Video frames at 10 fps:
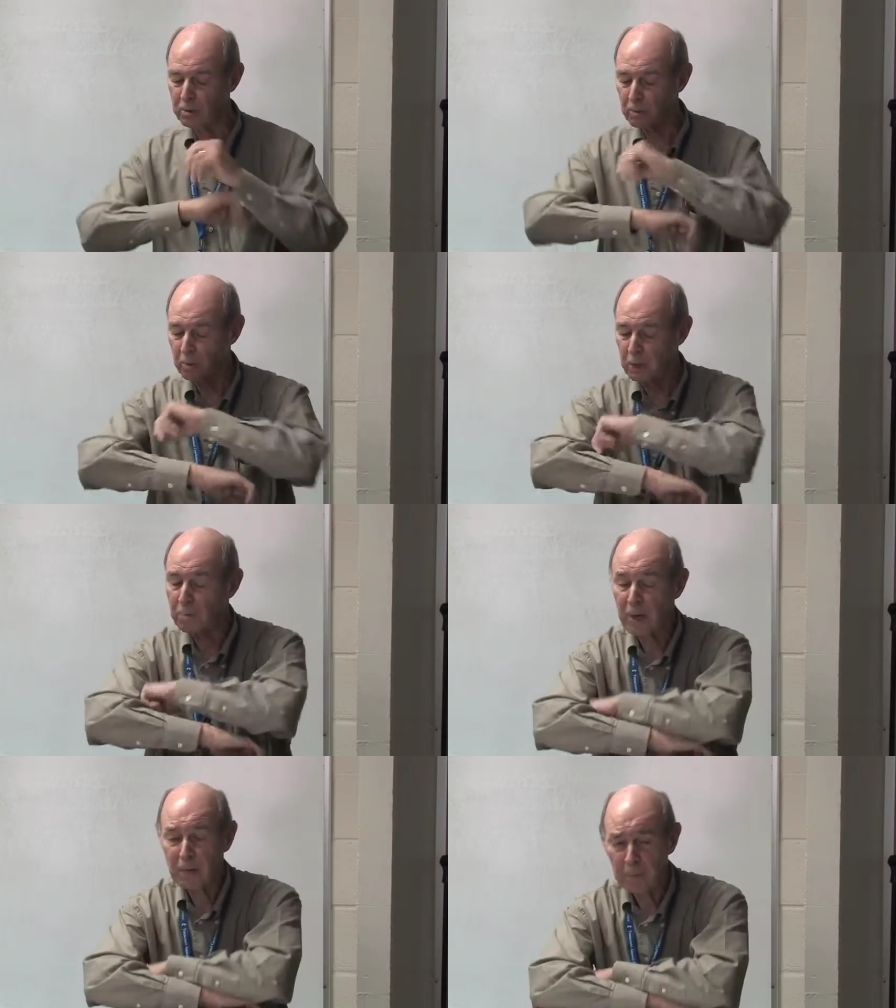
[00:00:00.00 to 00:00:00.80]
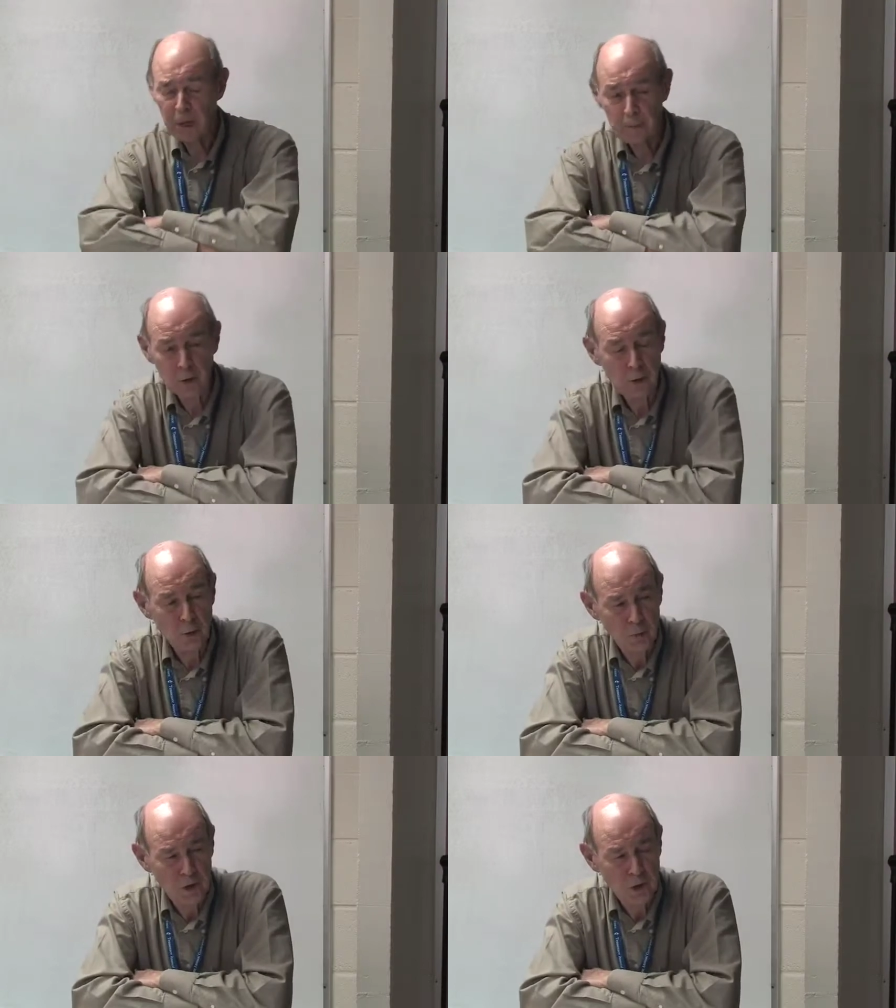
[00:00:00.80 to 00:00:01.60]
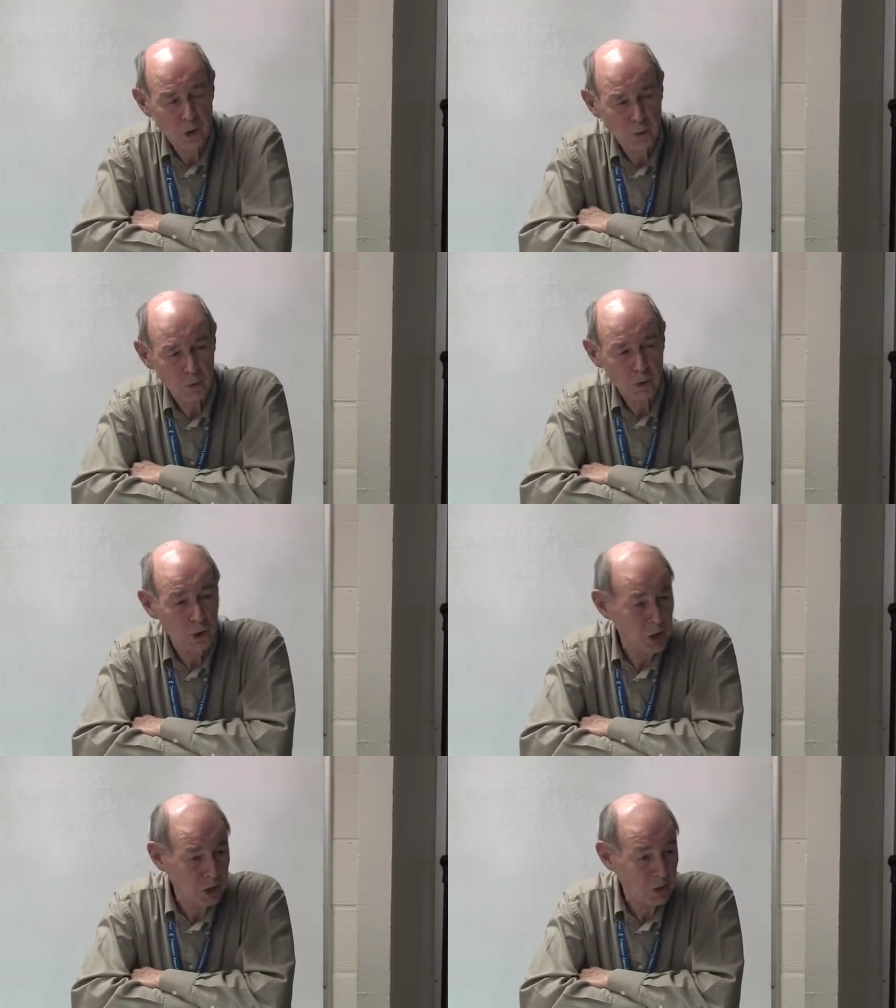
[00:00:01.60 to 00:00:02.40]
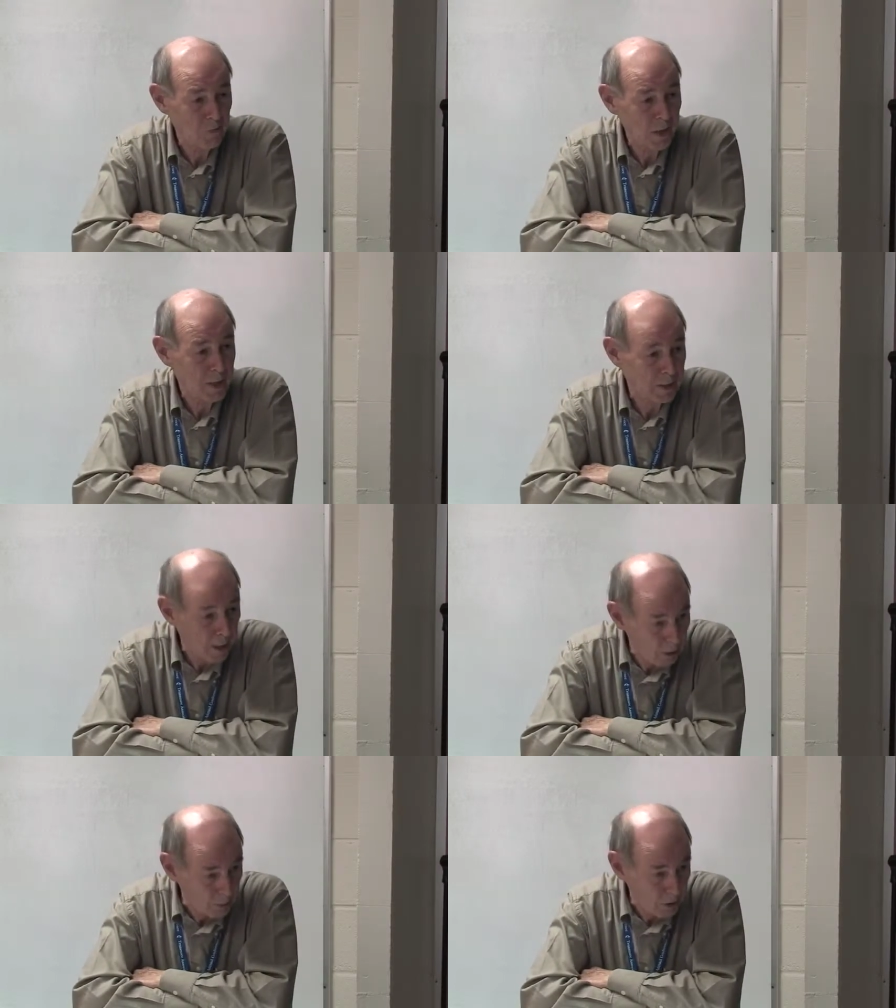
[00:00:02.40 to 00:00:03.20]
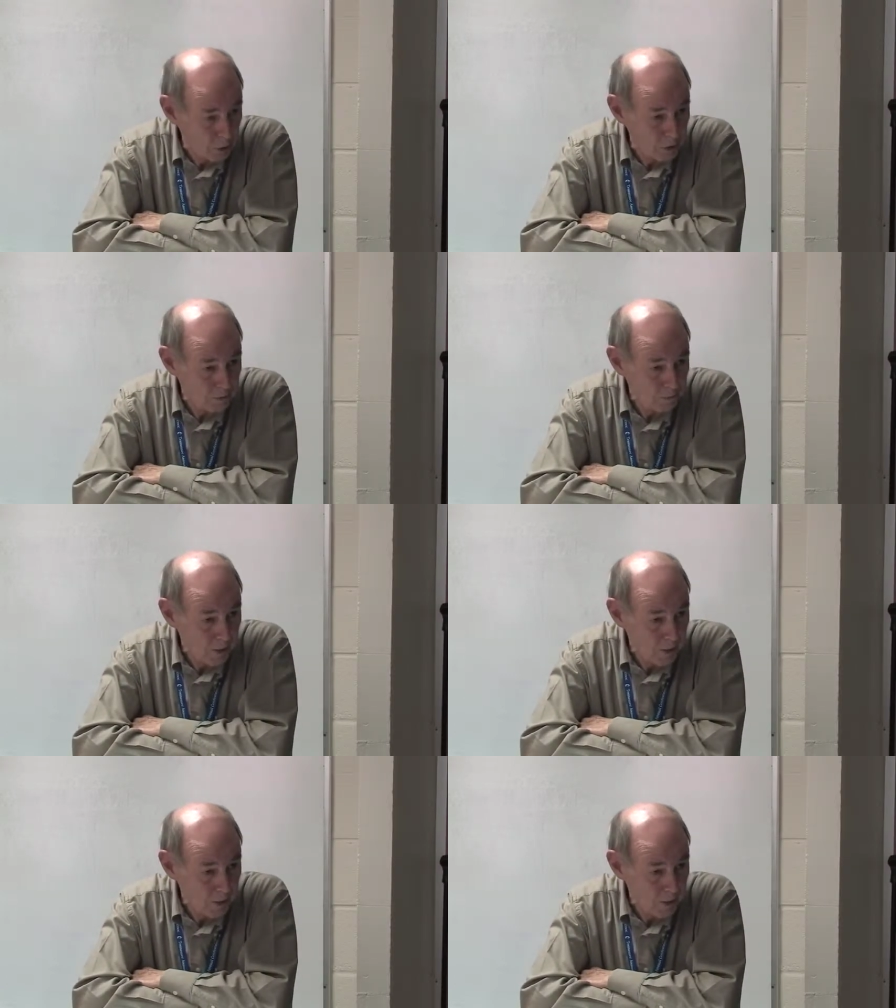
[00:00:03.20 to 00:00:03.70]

we might be able to use Wesley's words to justify endowments